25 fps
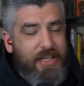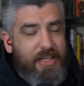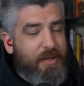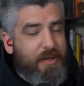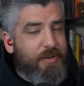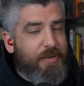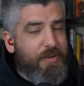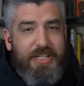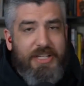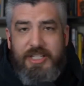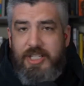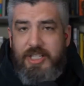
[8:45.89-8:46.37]
He
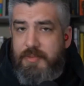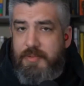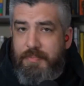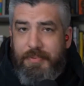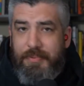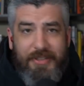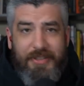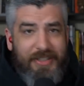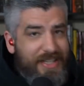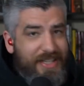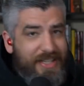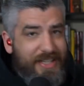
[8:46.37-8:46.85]
was
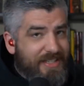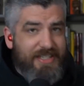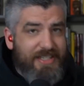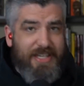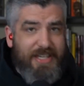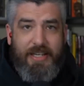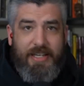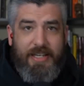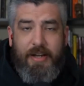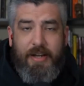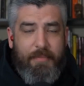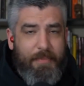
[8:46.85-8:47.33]

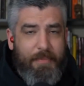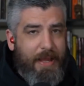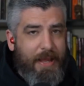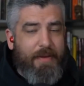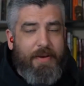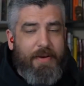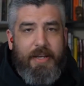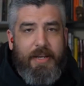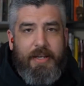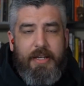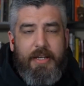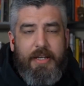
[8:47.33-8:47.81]
explicit
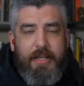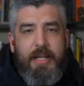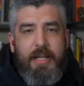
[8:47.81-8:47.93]
about it.